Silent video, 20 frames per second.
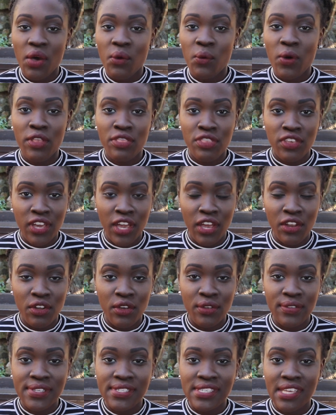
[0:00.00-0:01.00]
One thing I
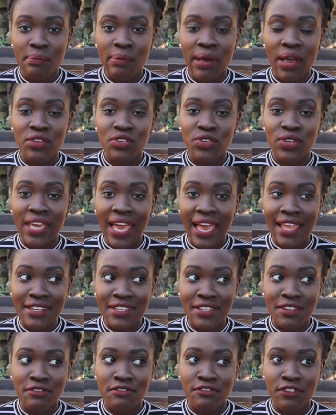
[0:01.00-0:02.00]
noticed about
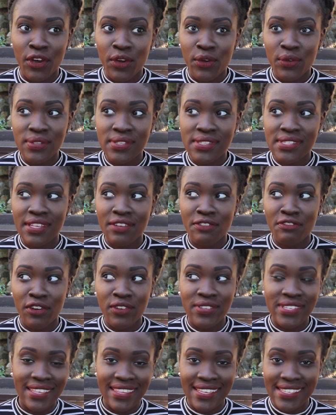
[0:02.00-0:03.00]
Ugandan phones, the
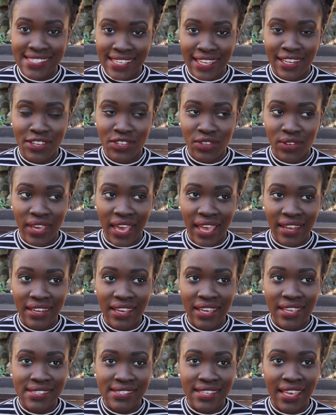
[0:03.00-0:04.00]
phones that they sell in
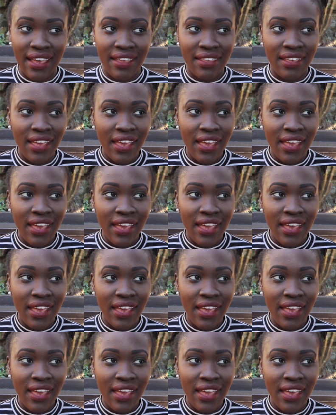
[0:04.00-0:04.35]
Uganda, is that